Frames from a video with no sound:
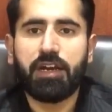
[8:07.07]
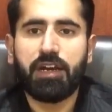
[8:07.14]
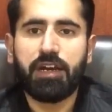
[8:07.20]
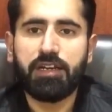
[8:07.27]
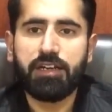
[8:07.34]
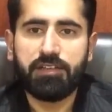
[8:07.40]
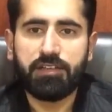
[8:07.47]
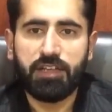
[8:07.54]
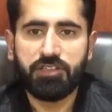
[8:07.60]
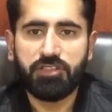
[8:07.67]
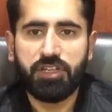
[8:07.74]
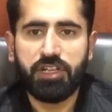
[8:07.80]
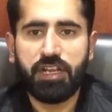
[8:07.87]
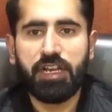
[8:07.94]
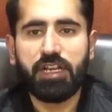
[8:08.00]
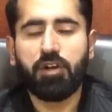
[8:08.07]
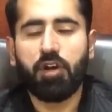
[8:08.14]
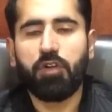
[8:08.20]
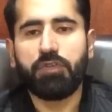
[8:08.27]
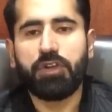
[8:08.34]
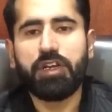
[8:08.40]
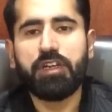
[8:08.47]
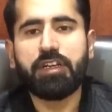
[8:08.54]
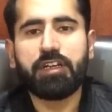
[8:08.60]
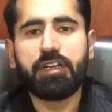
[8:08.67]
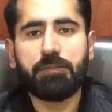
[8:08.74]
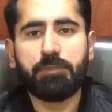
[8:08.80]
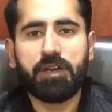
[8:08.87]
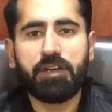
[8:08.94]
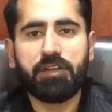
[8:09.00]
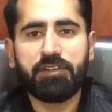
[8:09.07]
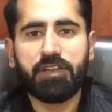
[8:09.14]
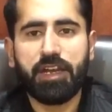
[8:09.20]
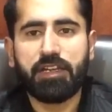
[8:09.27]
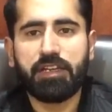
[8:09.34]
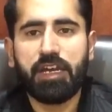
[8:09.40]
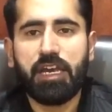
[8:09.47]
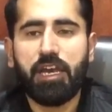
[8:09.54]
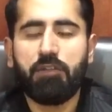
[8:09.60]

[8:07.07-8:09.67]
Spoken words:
under Section 8 of Indian Independence Act